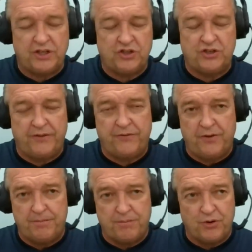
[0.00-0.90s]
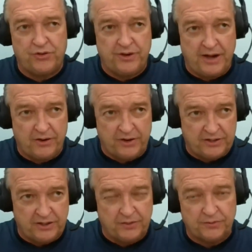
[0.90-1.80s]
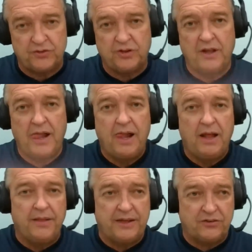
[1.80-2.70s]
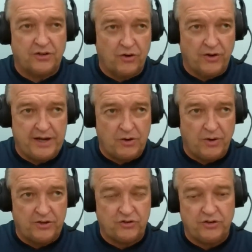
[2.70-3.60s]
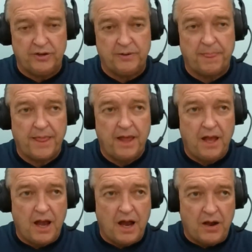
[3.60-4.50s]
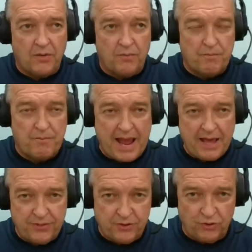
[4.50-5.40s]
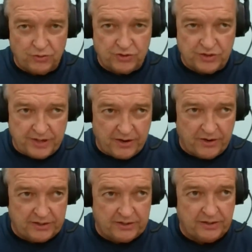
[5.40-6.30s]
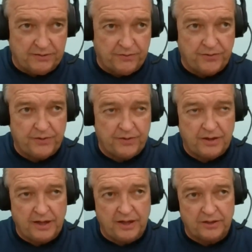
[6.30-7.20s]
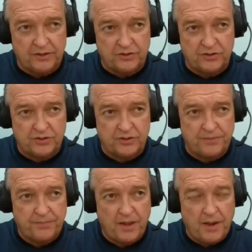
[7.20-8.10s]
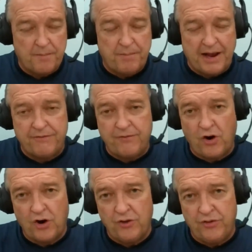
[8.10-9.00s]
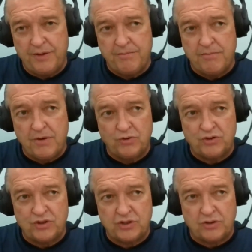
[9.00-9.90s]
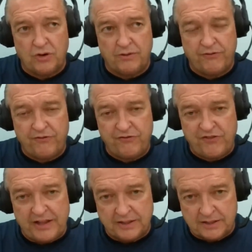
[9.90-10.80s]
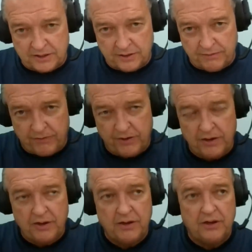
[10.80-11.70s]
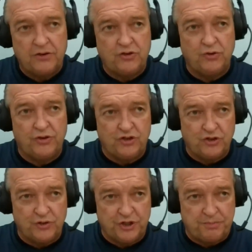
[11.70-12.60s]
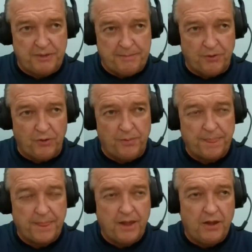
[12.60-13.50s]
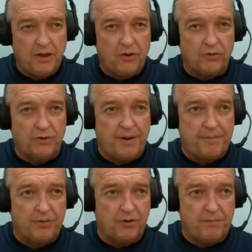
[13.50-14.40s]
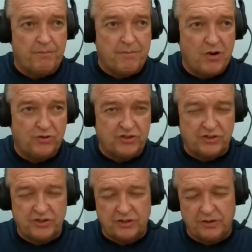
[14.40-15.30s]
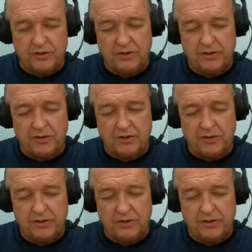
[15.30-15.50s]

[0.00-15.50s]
such different birth narratives? That's a great question. Matthew's narrative is by far the most offensive to the Jewish people. Remember, Moses,